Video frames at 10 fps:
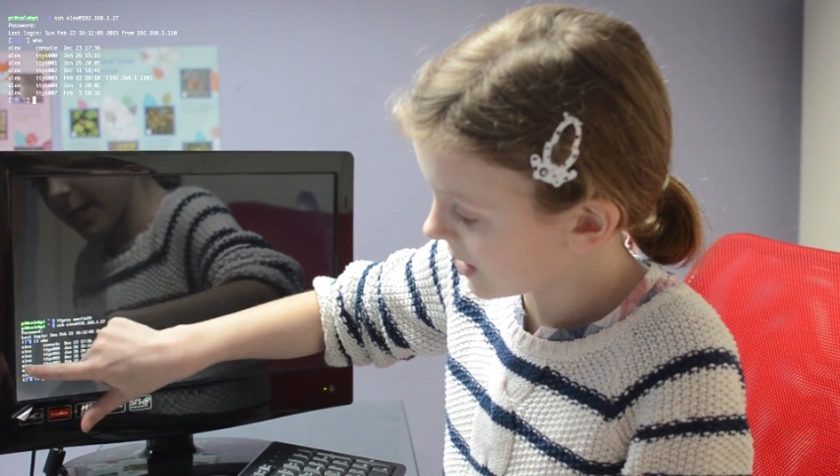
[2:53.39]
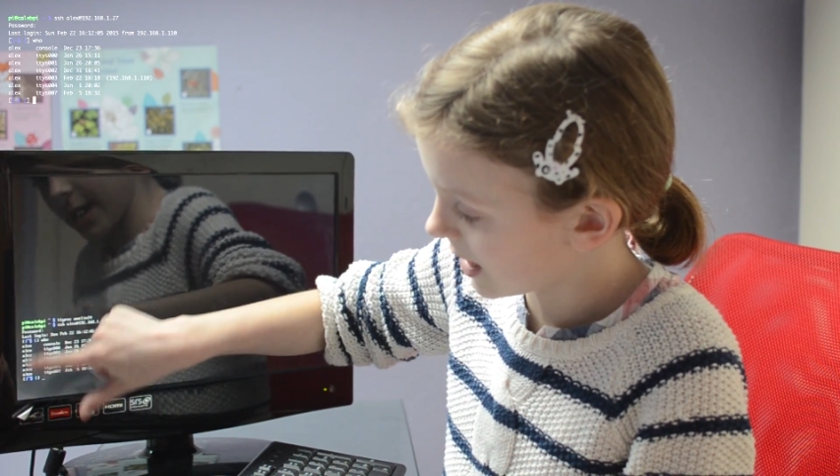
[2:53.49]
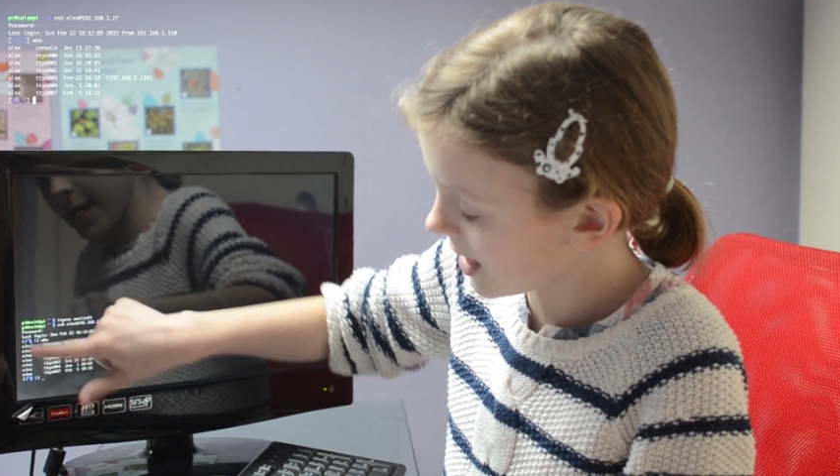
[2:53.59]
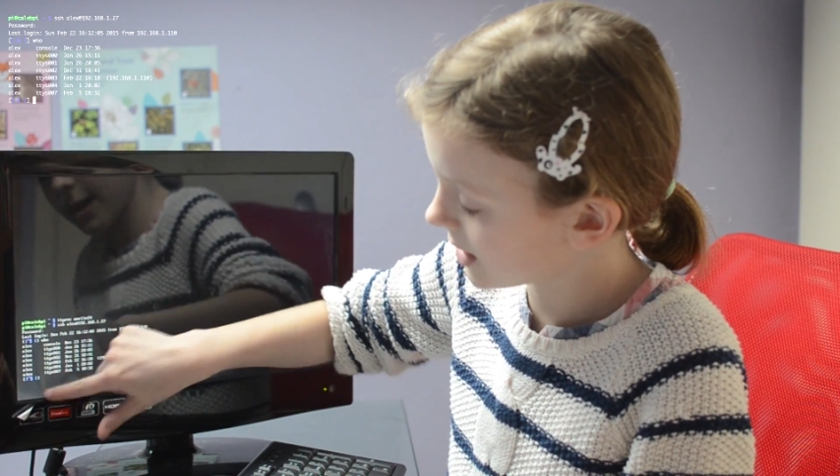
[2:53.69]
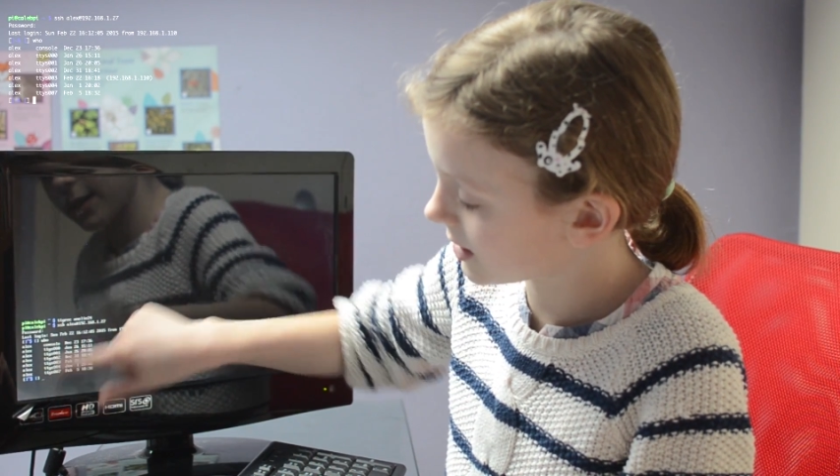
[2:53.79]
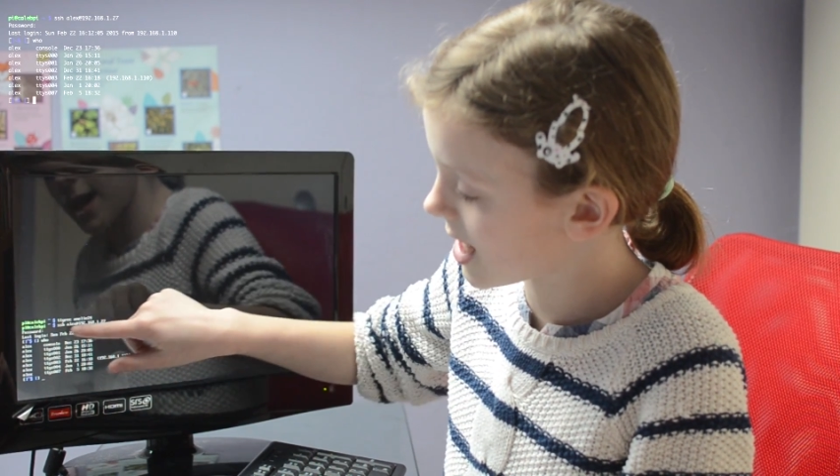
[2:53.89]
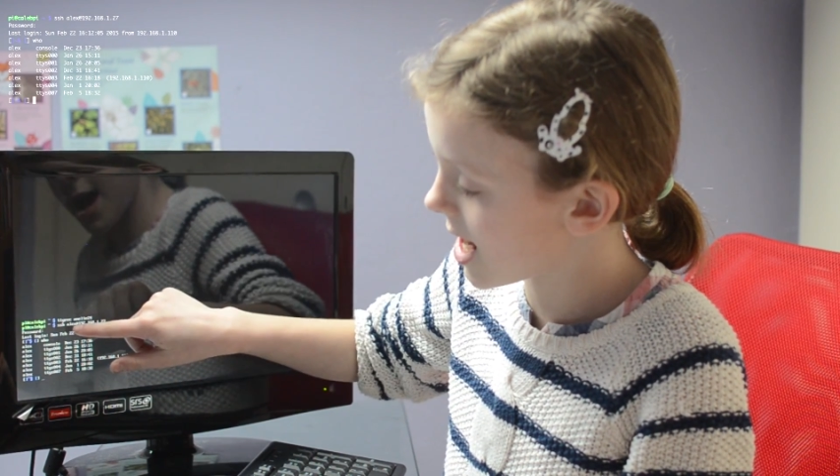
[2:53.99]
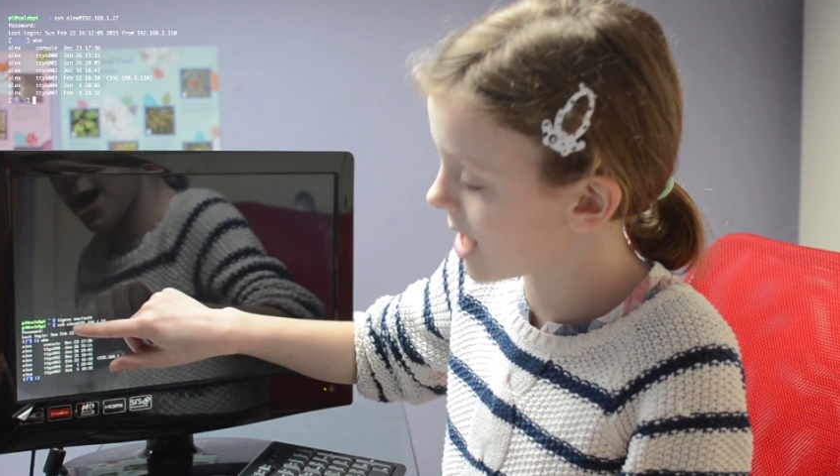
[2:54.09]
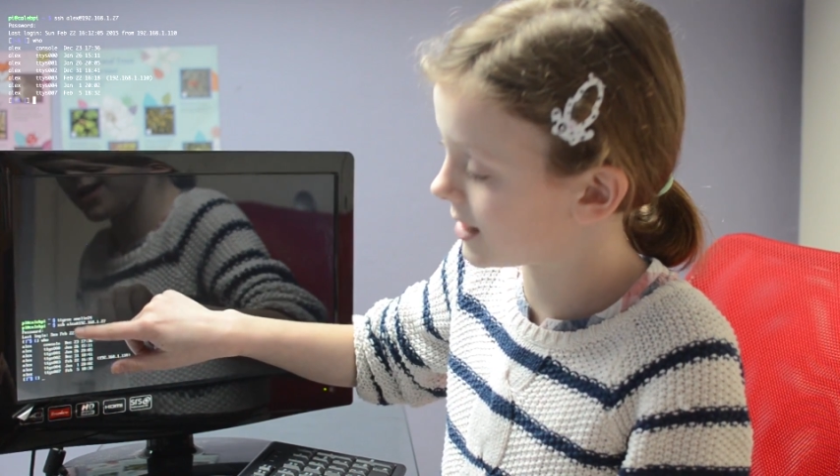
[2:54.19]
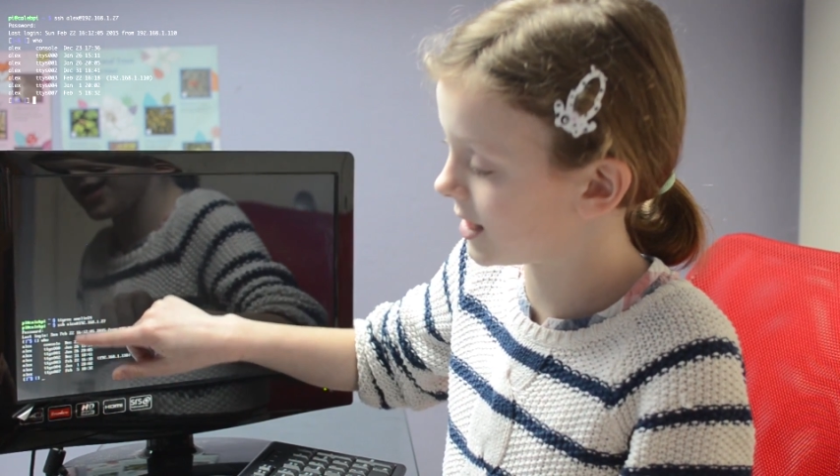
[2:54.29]
Alex,
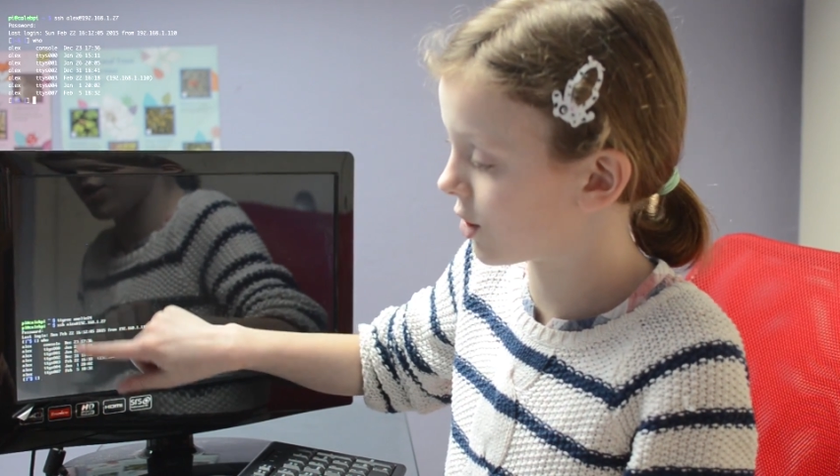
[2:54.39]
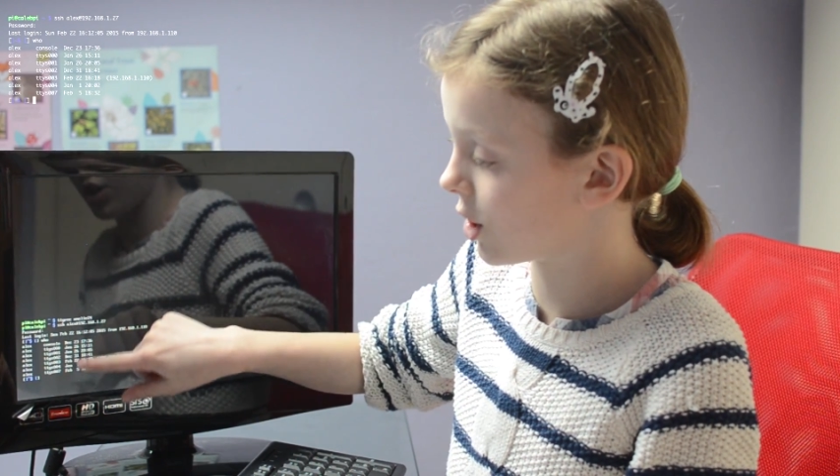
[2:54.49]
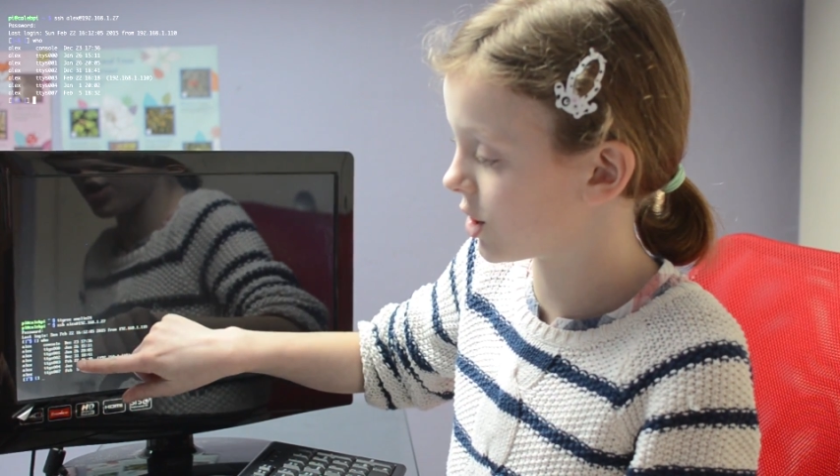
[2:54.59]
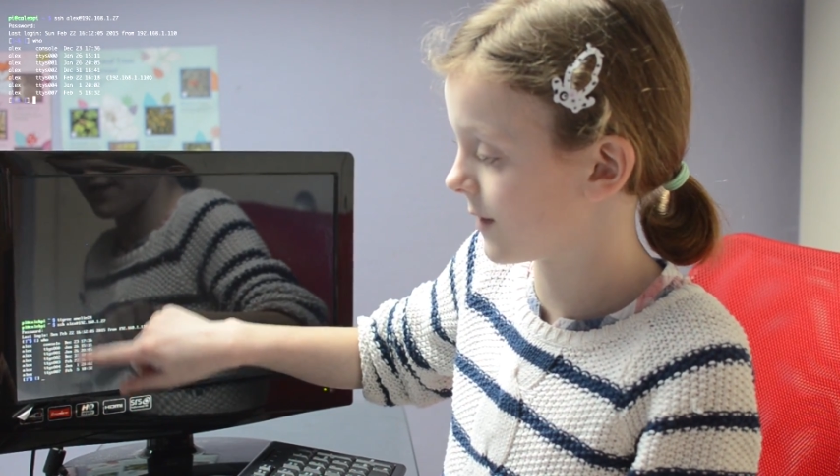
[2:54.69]
and he's got